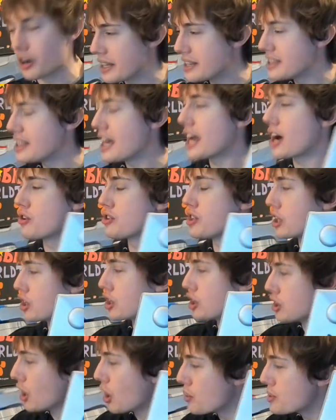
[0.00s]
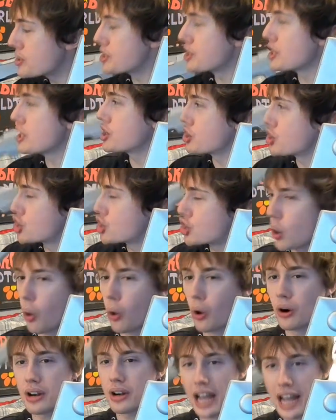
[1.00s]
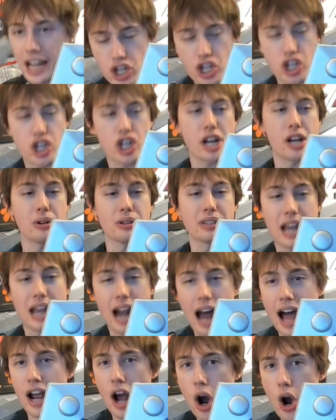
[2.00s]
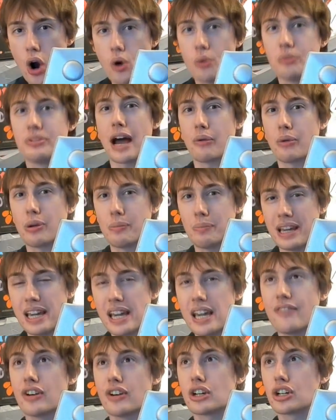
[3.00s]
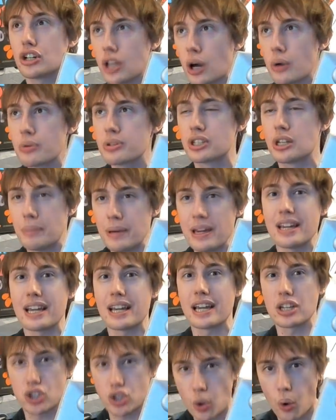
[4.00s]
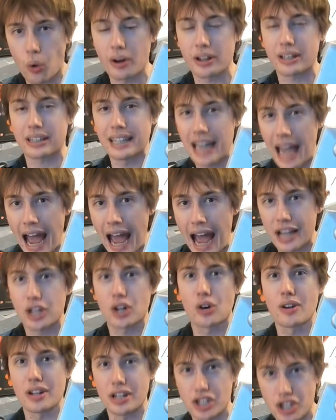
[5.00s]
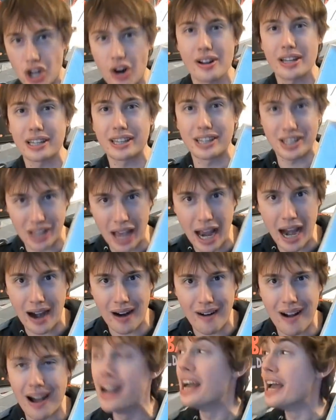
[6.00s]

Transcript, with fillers: they are the closest sword and shield that I own that would be even close to being historically accurate during this era.